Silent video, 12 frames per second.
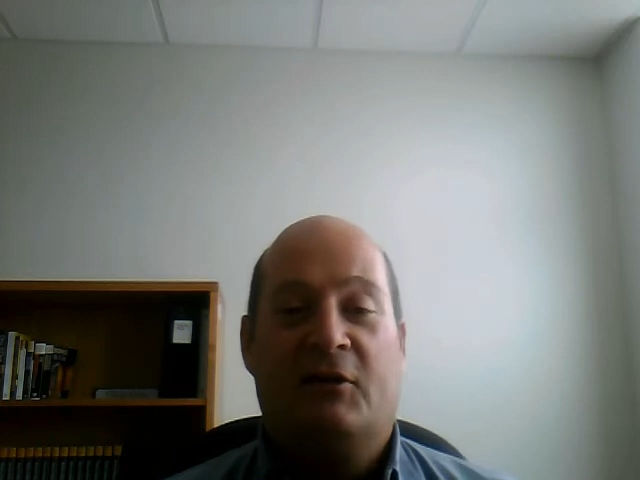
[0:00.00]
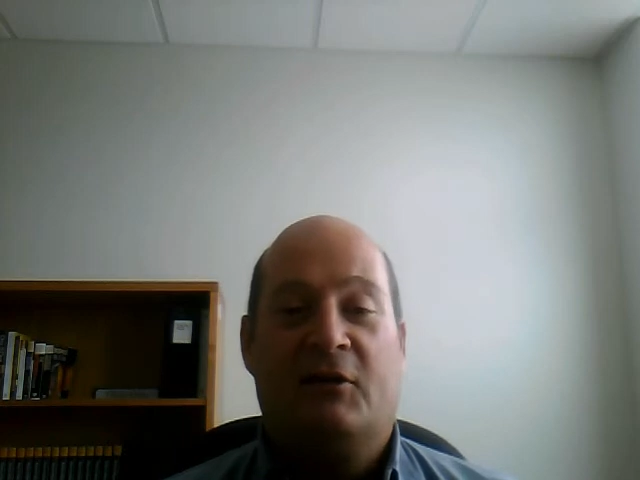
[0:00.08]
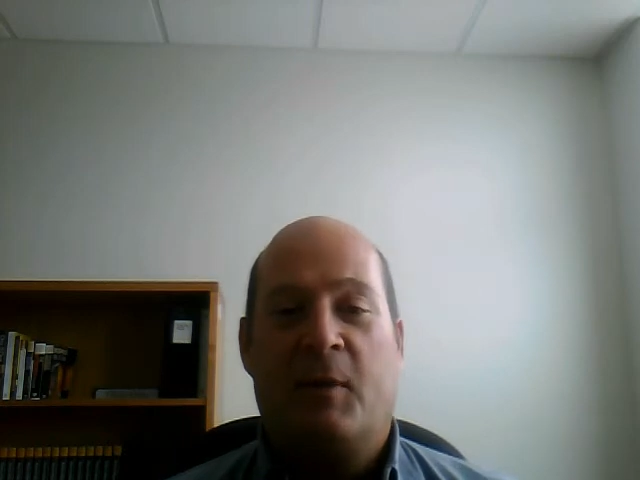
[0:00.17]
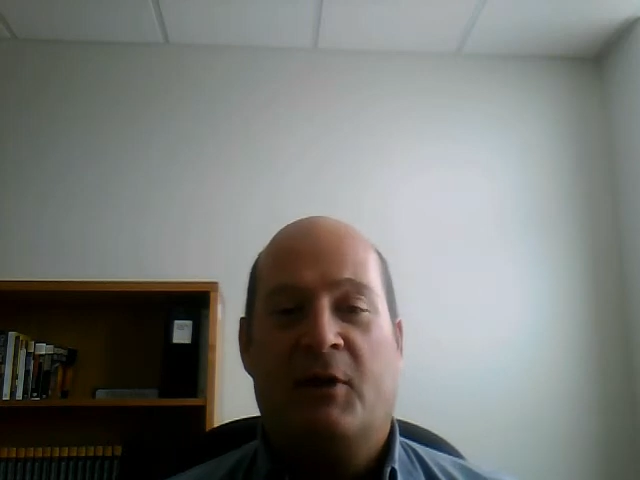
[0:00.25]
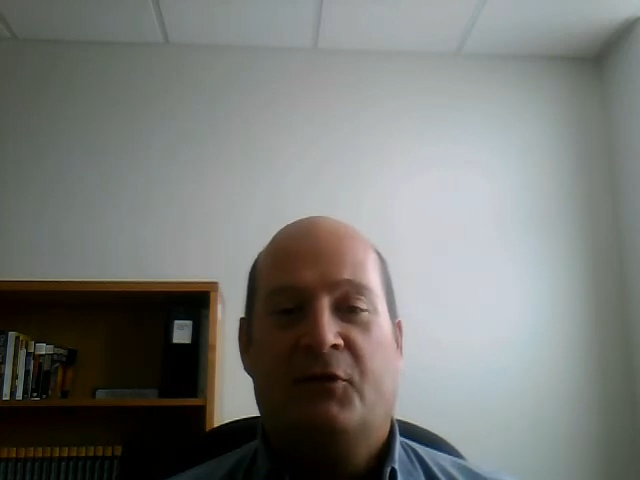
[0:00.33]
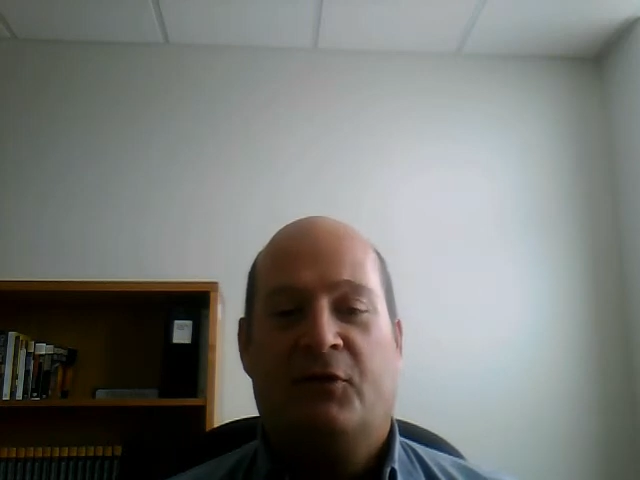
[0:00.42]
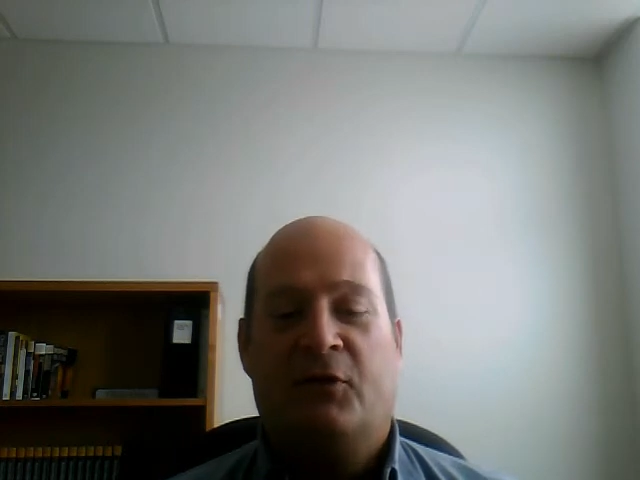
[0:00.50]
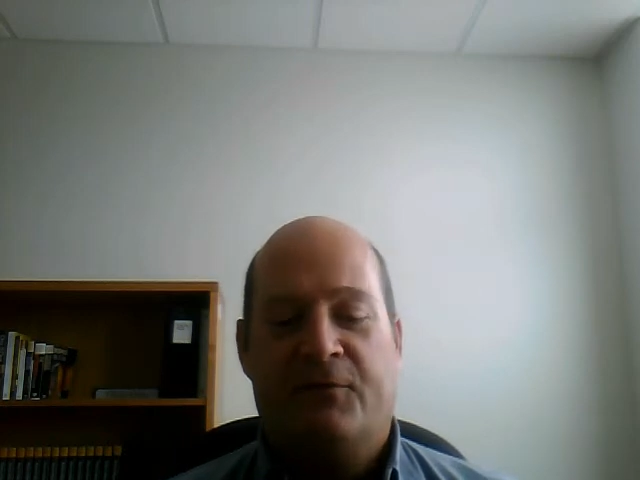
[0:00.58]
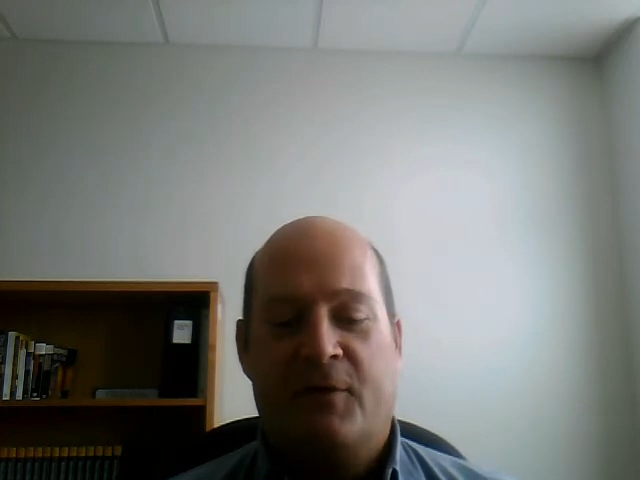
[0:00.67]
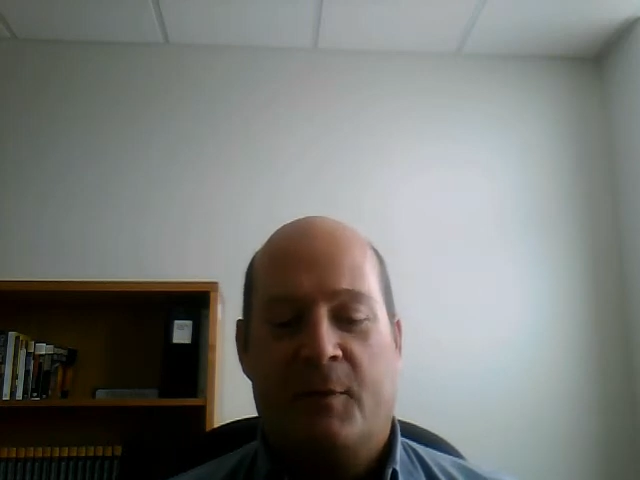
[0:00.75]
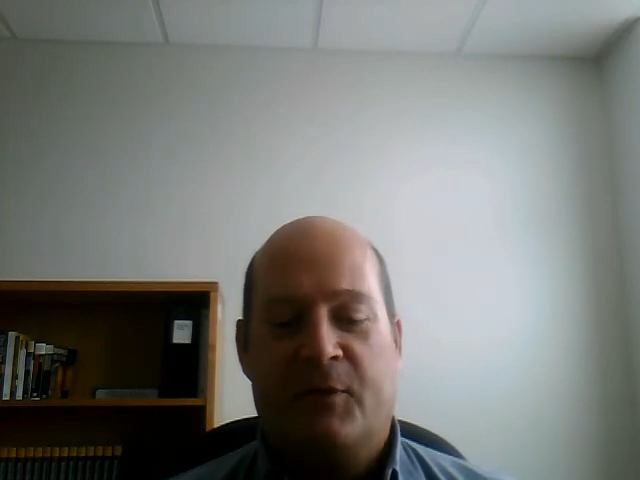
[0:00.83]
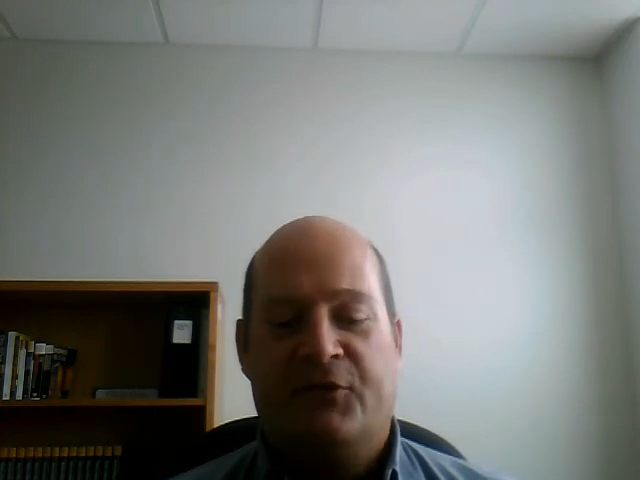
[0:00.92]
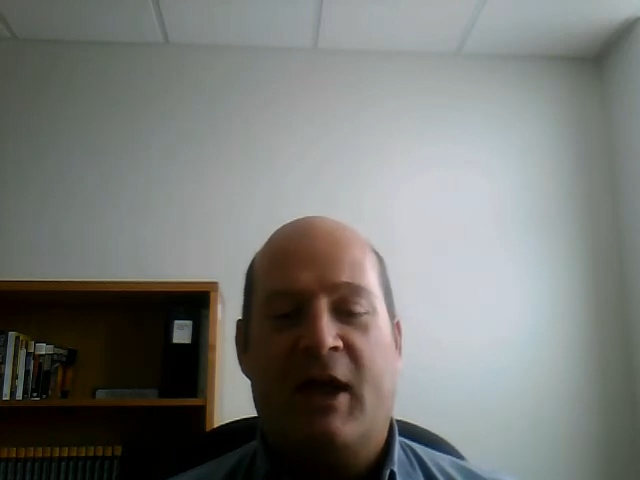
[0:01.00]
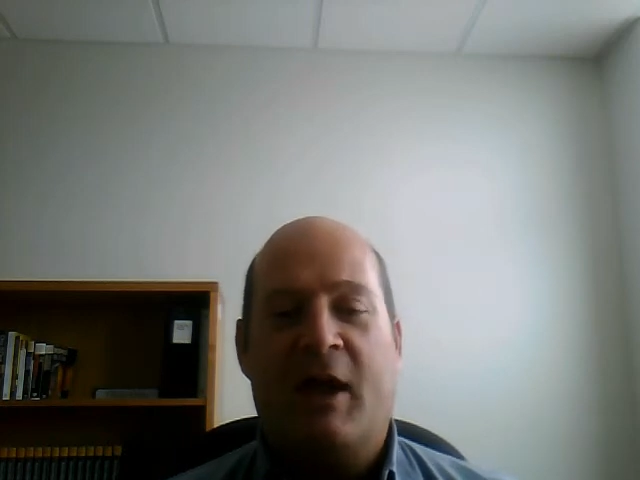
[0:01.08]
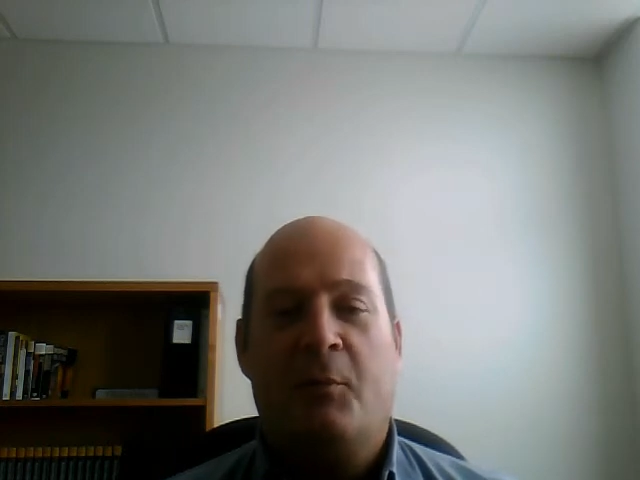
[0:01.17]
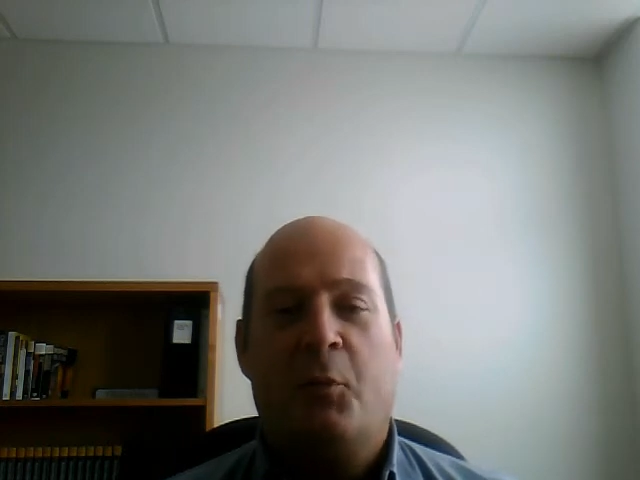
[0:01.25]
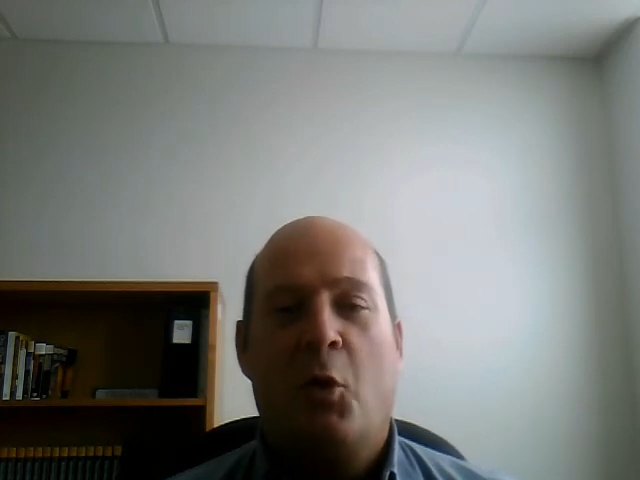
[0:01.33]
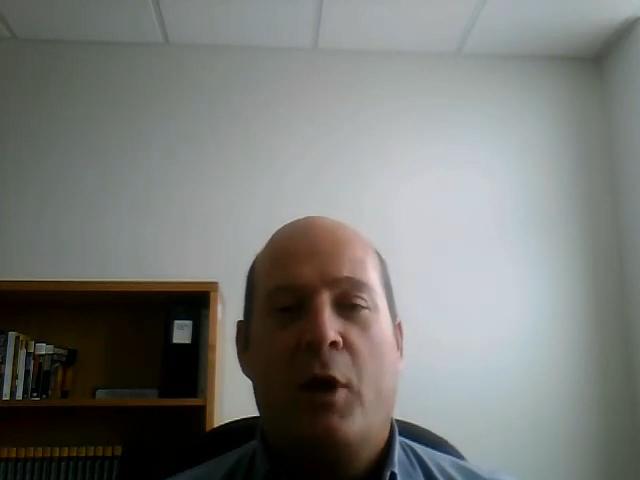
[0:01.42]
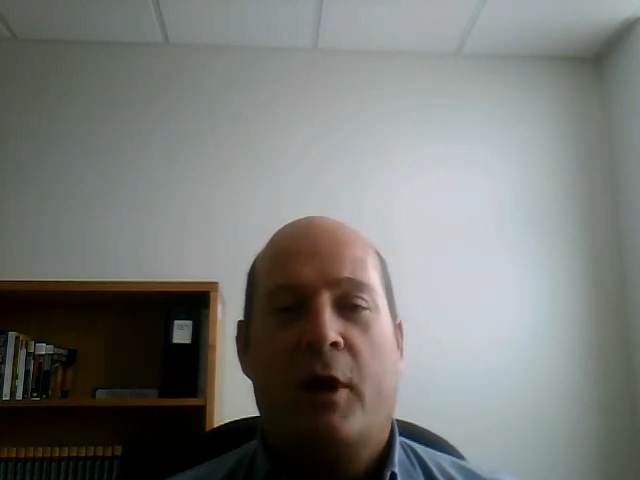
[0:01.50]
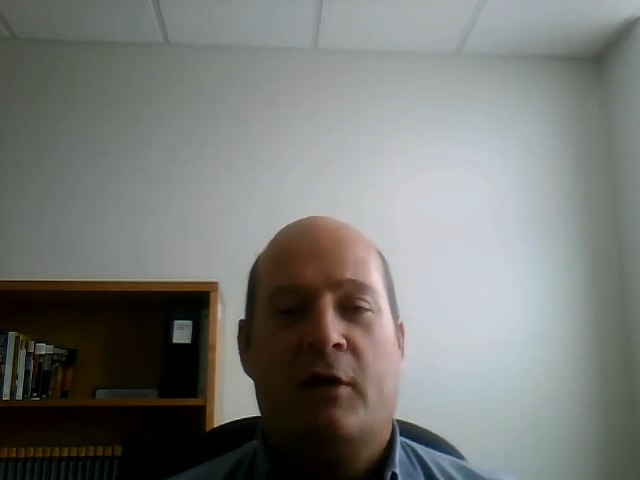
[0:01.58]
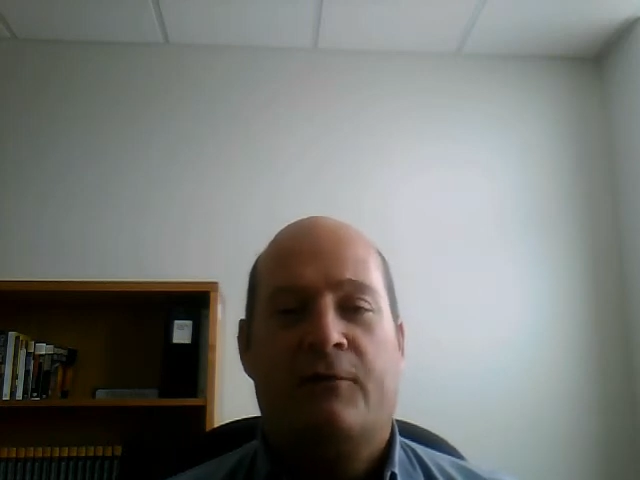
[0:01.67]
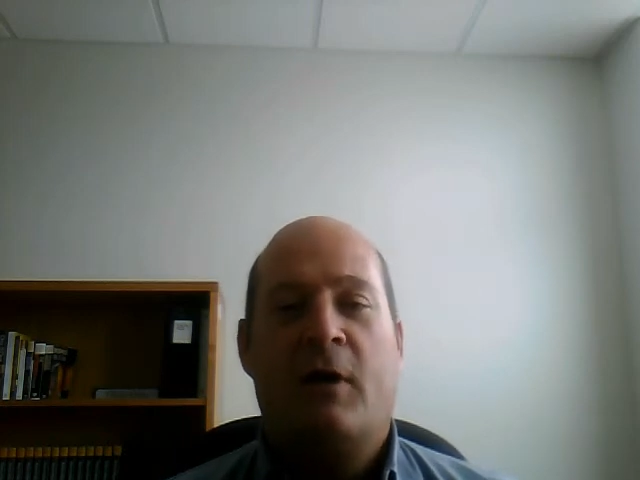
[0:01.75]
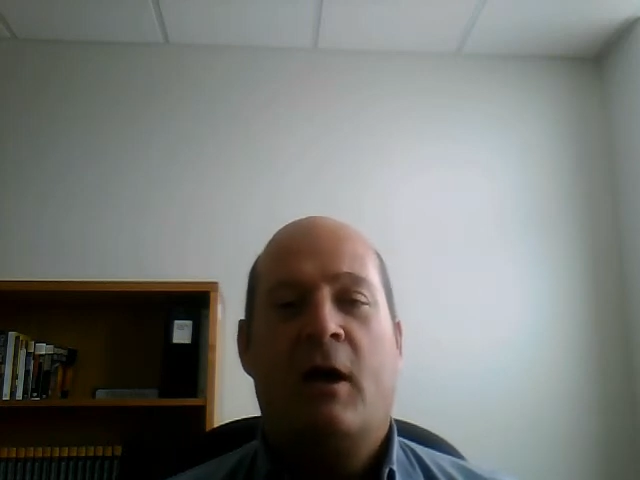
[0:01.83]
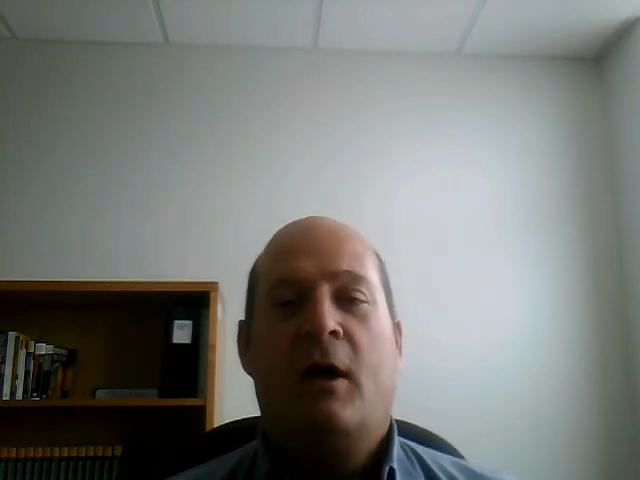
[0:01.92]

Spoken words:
especially from the standpoint of